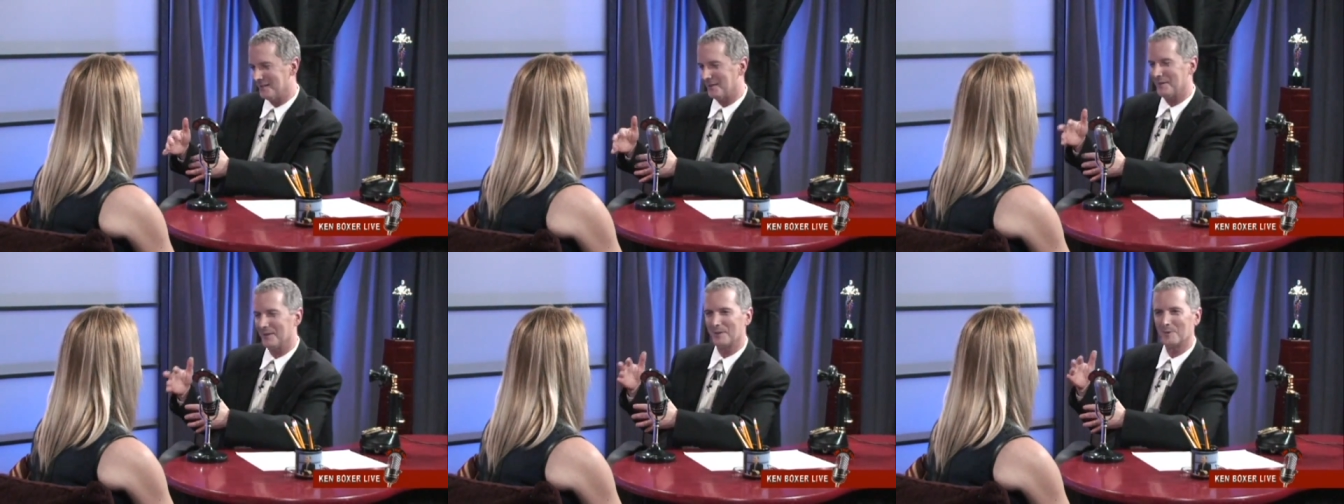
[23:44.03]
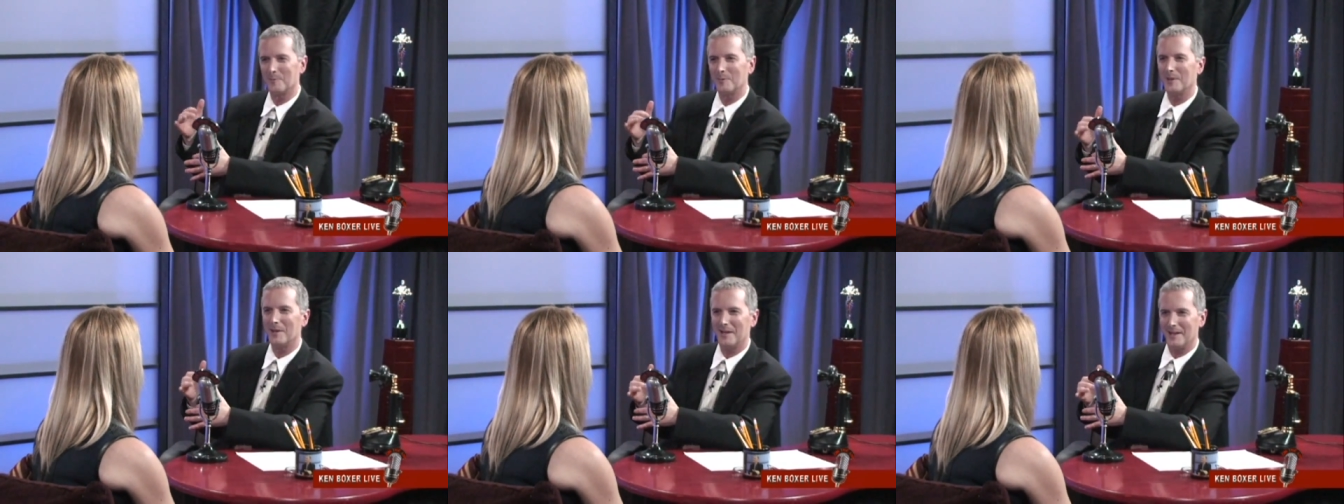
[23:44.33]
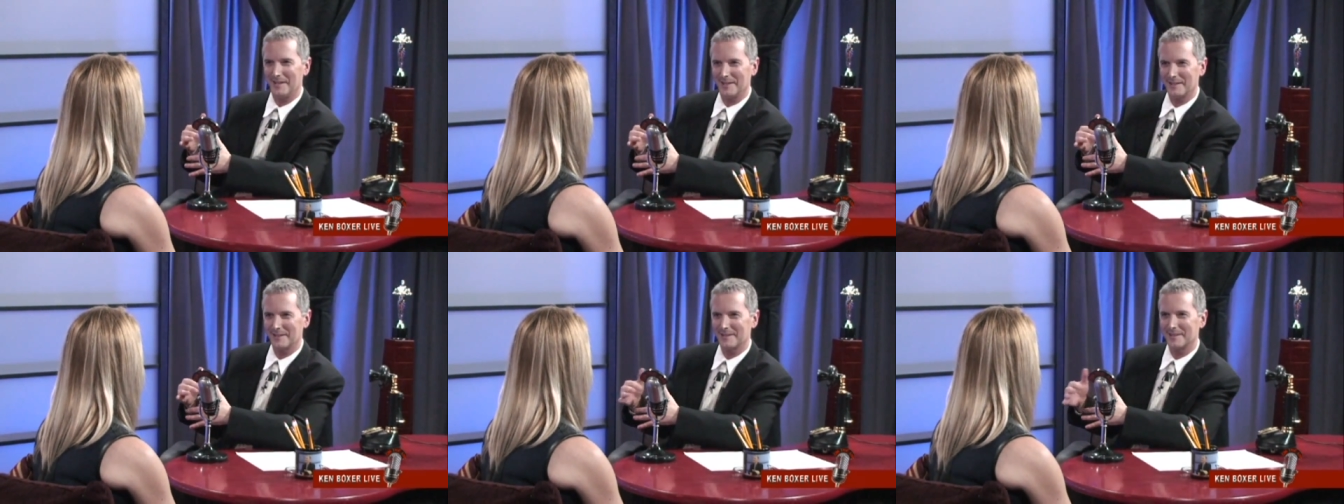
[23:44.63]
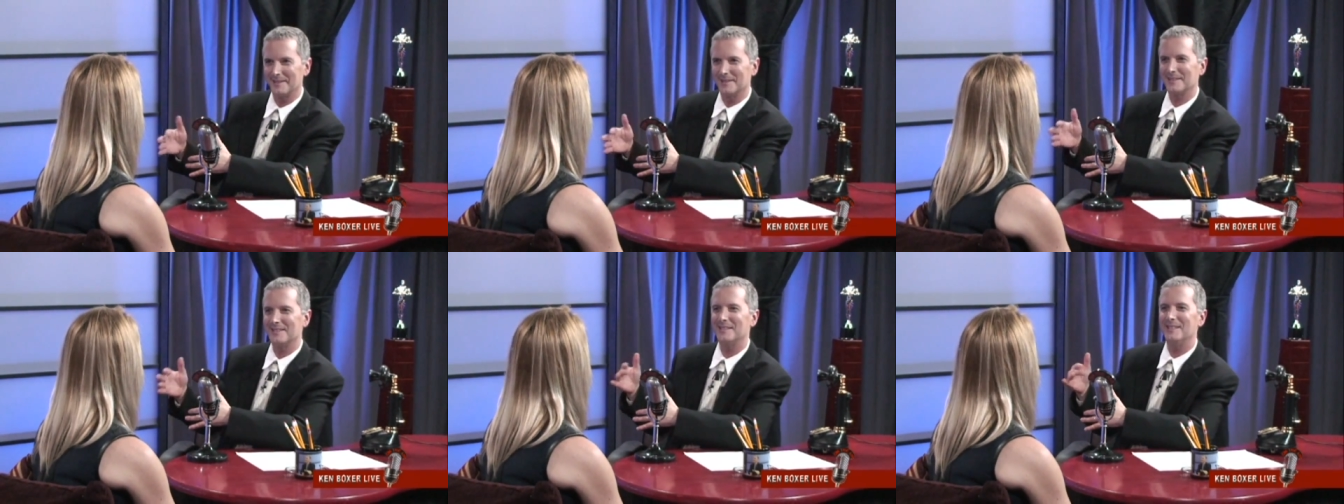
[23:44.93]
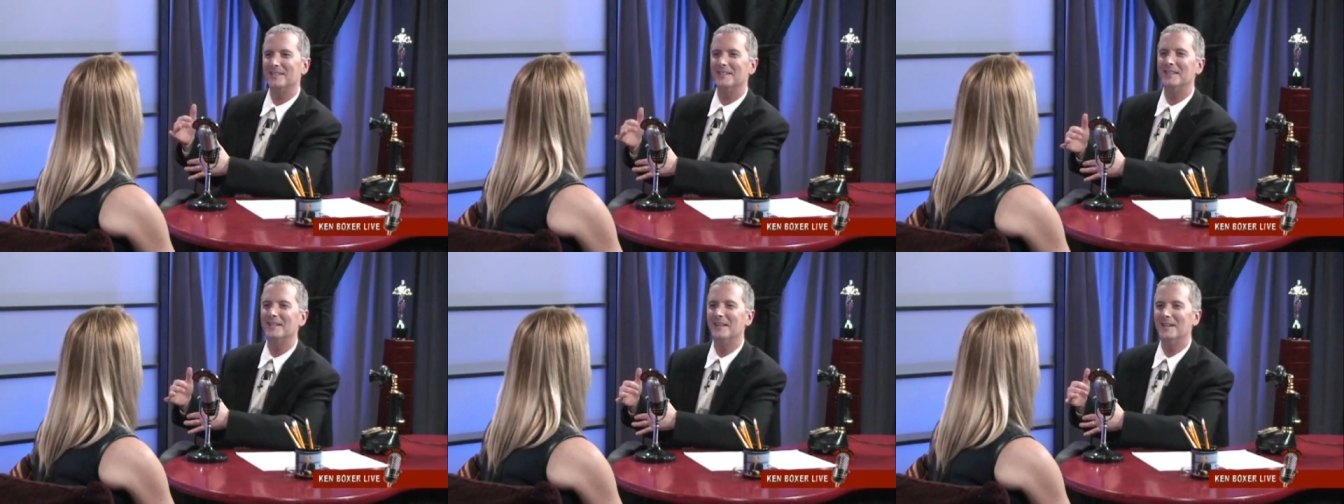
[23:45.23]
all the blogs and
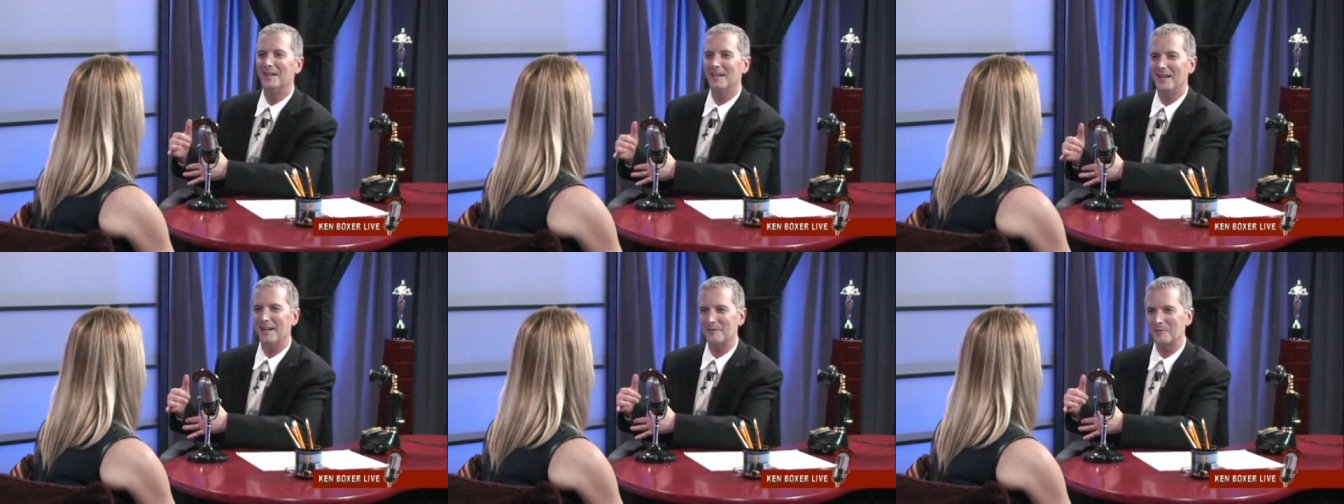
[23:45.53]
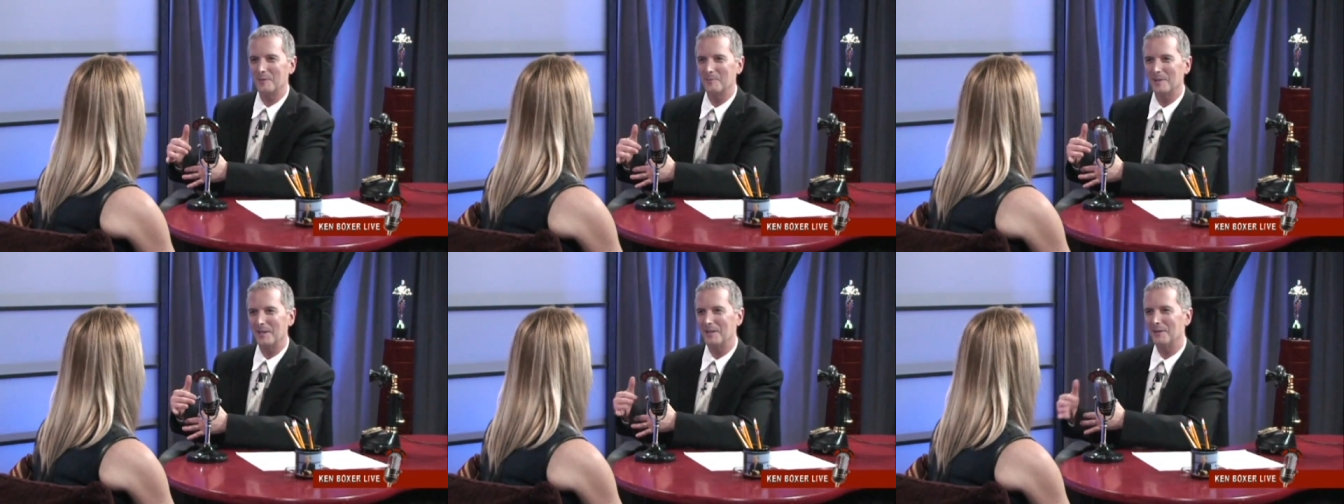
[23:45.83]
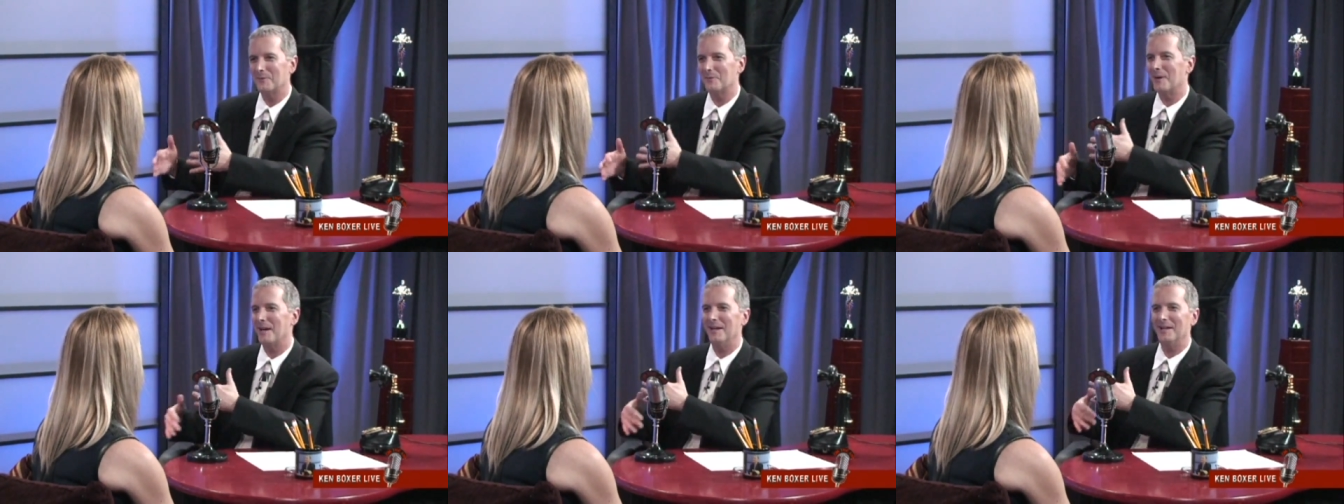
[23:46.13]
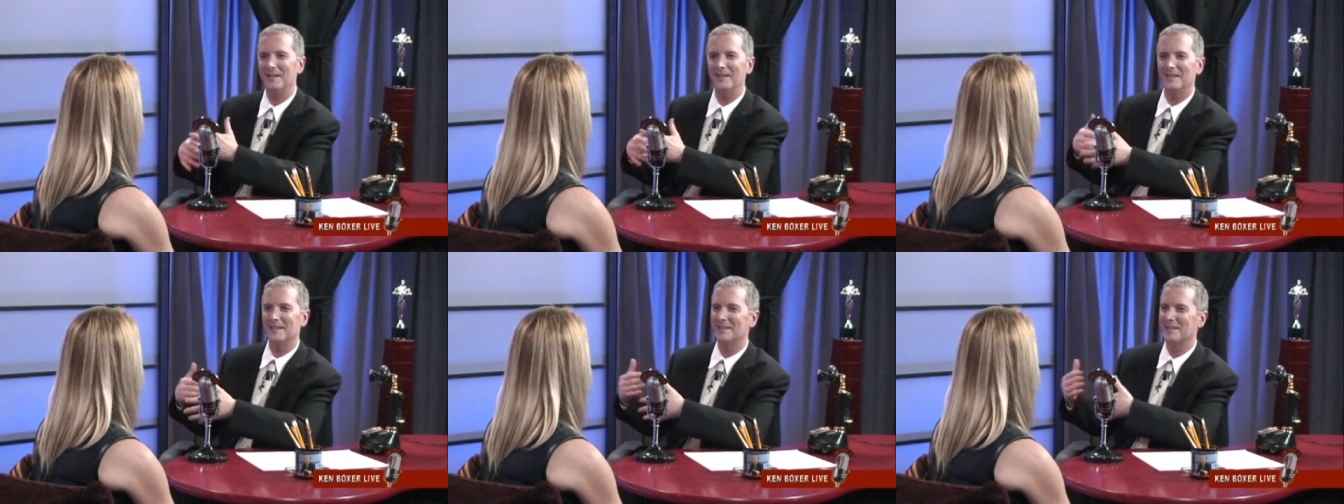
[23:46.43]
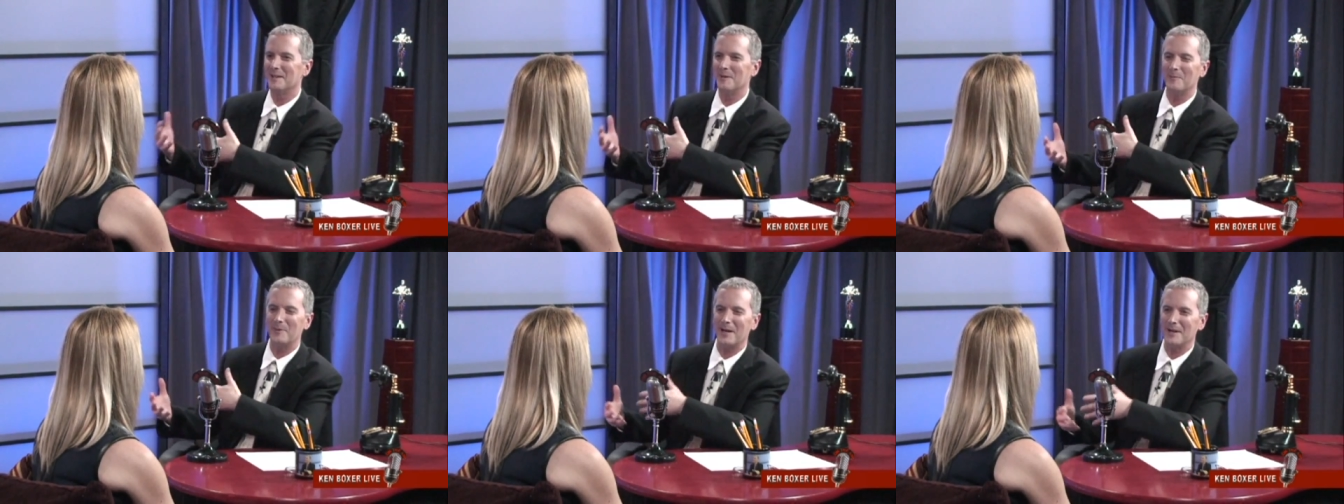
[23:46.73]
seen everybody writing
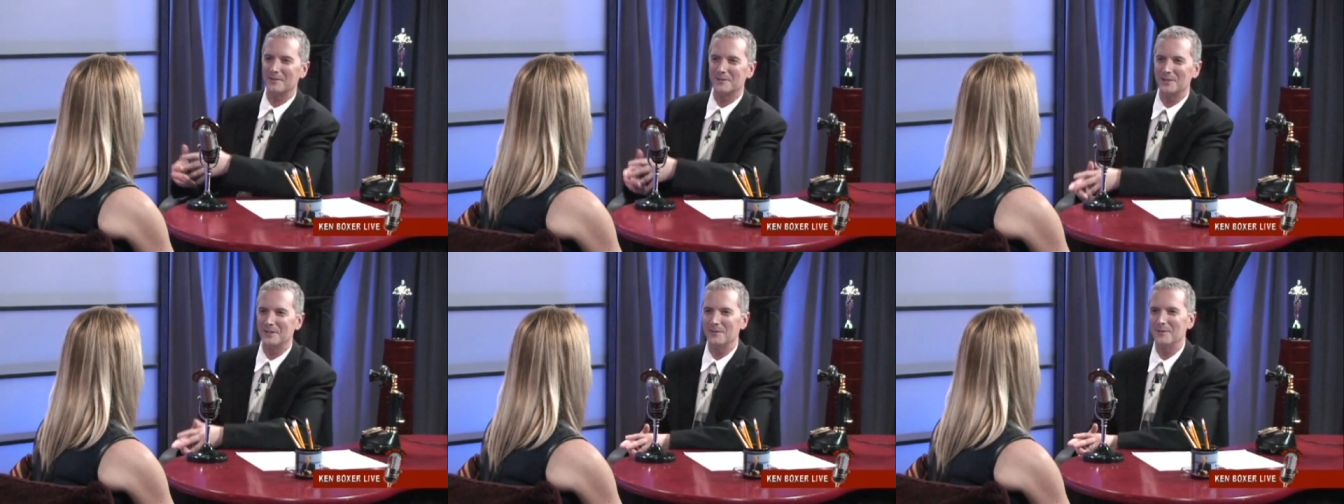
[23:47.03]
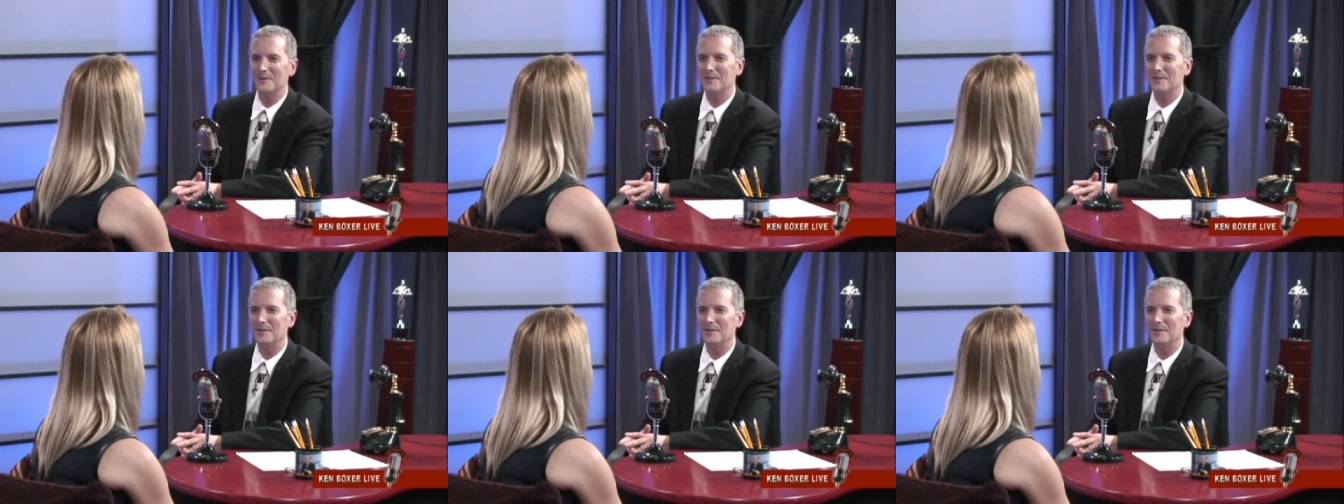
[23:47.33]
about you.